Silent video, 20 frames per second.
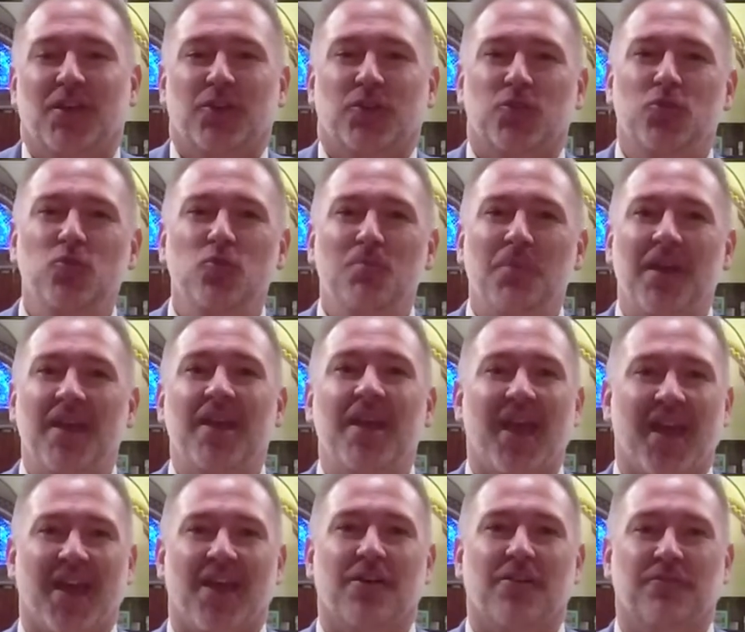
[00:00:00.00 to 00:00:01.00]
you may
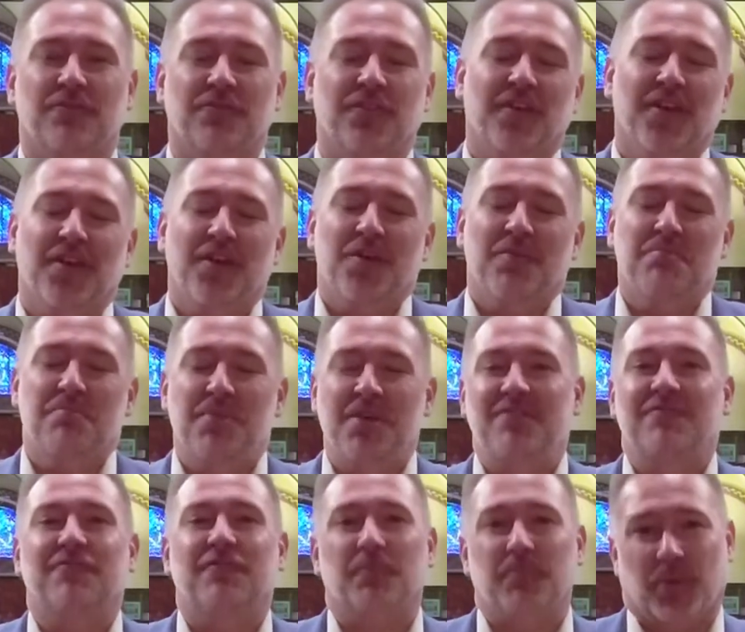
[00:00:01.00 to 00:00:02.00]
have
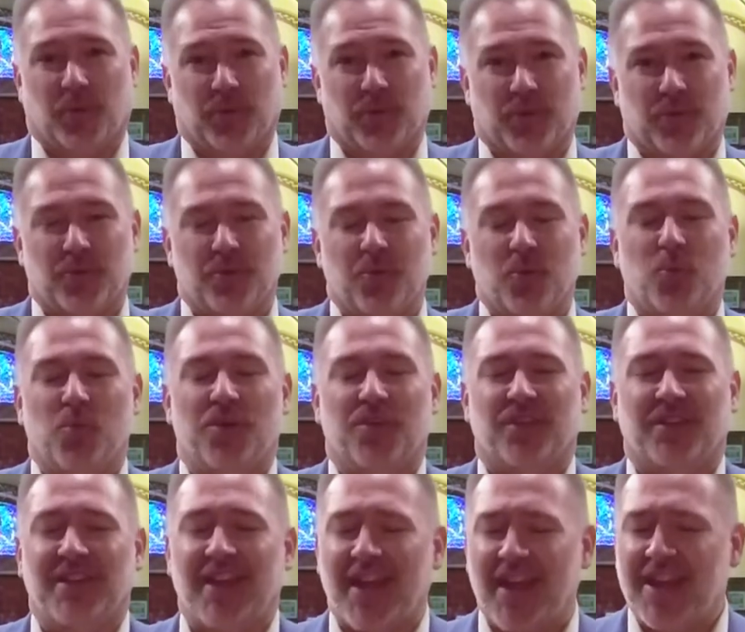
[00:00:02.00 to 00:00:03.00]
been familiar with
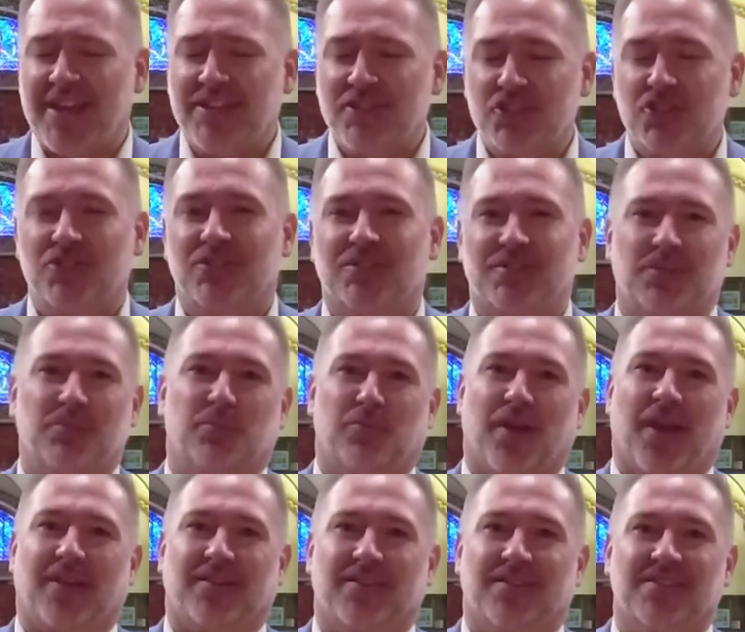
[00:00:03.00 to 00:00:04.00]
an ancient
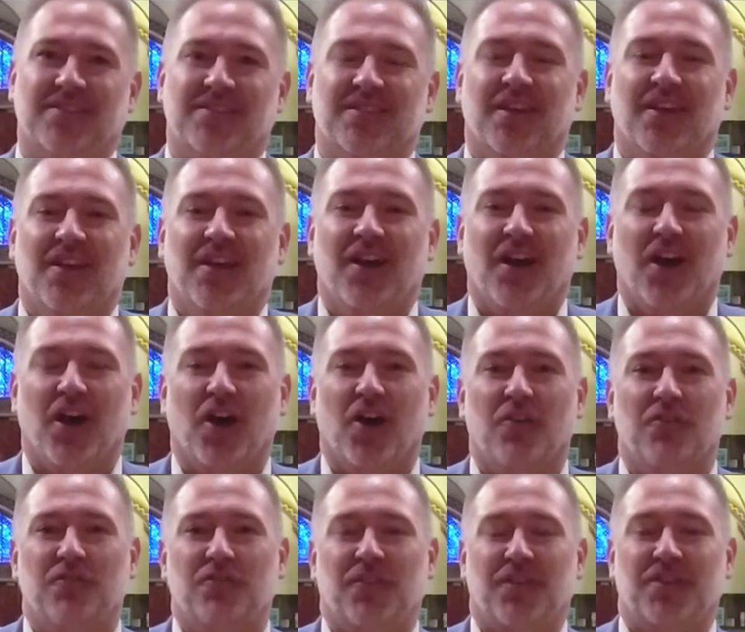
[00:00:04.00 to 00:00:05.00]
practice
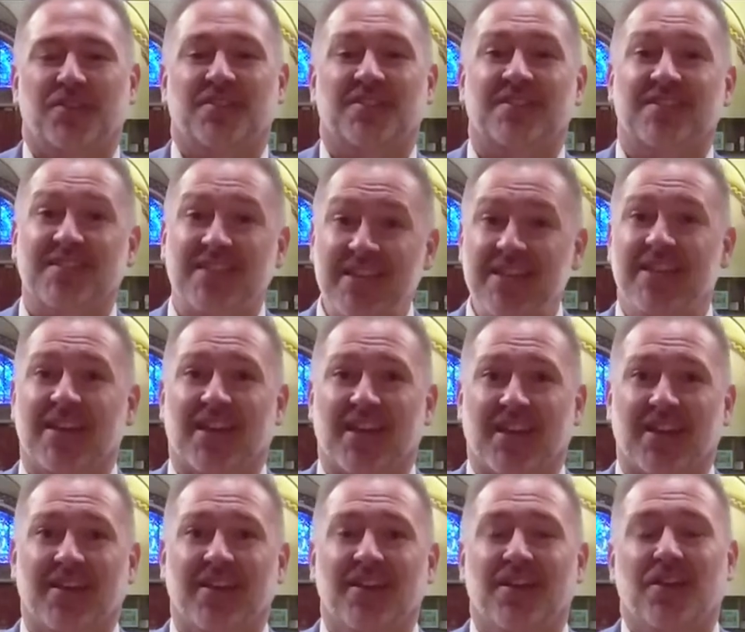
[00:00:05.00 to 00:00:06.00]
of
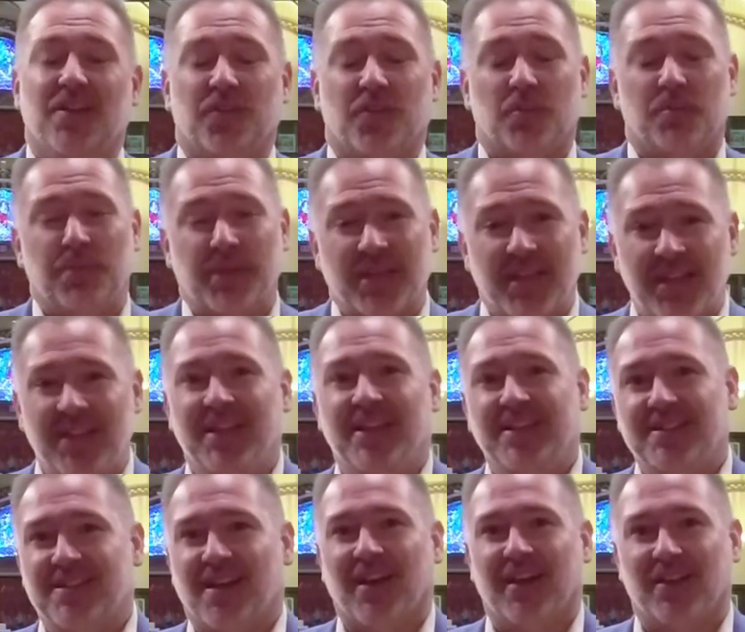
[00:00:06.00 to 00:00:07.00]
singing the
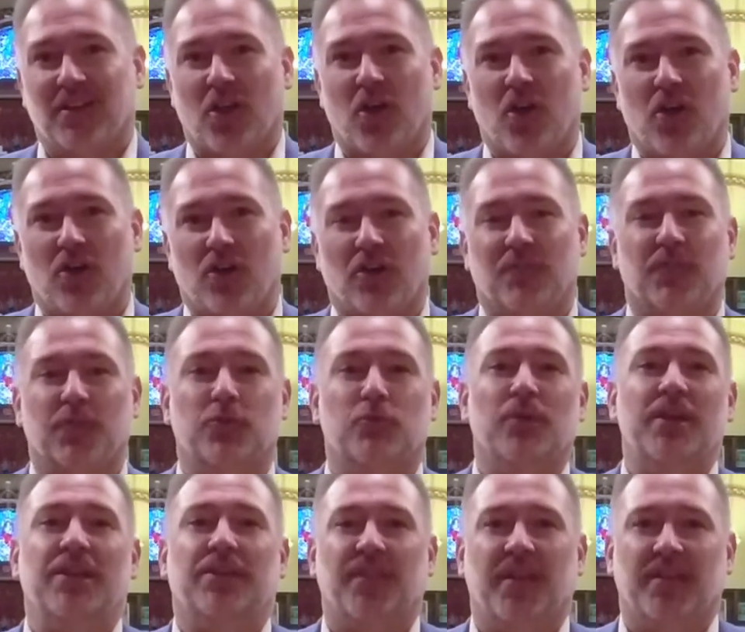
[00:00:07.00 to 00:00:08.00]
beginning dialogue of the
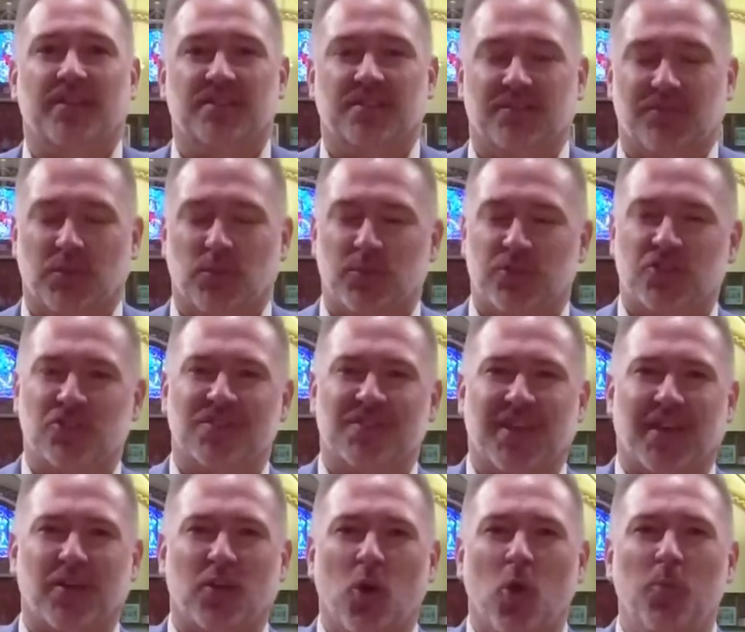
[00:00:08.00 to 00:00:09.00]
Great Thanksgiving, which is
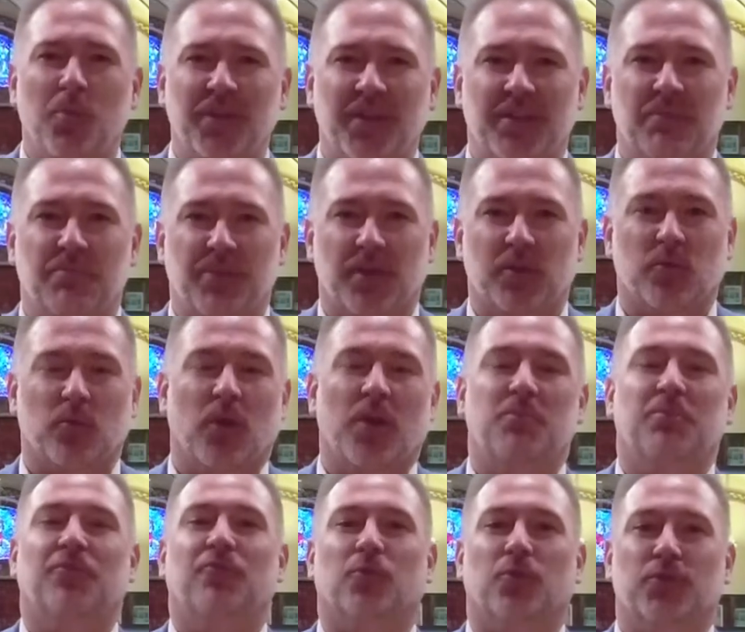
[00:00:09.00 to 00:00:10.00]
that opening bit
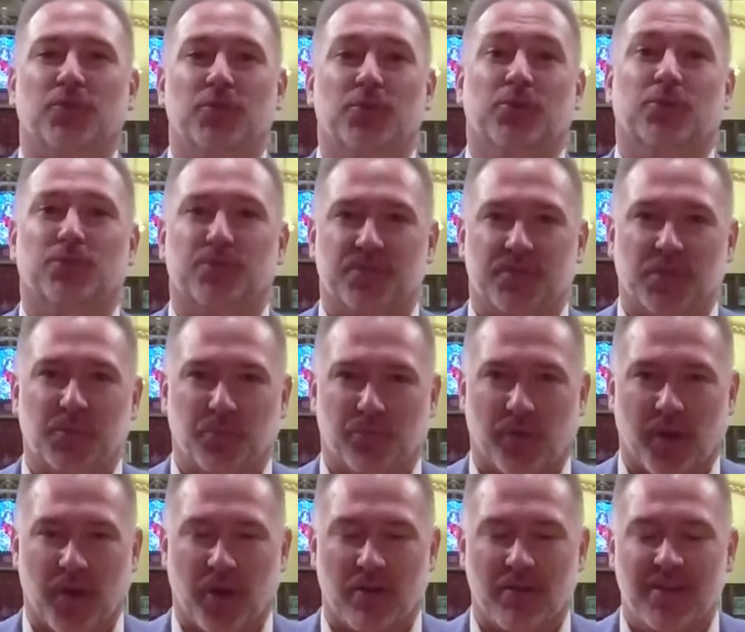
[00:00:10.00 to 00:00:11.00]
right before the Eucharistic
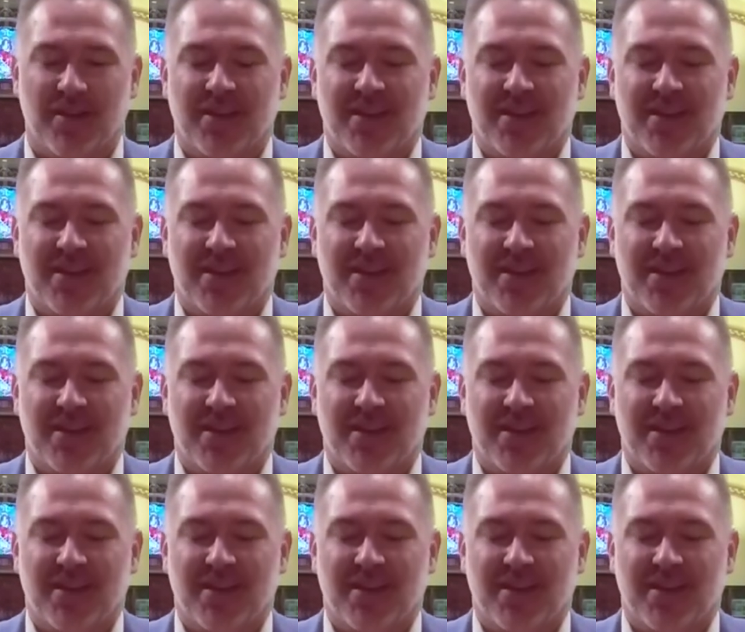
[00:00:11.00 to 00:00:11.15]
prayer.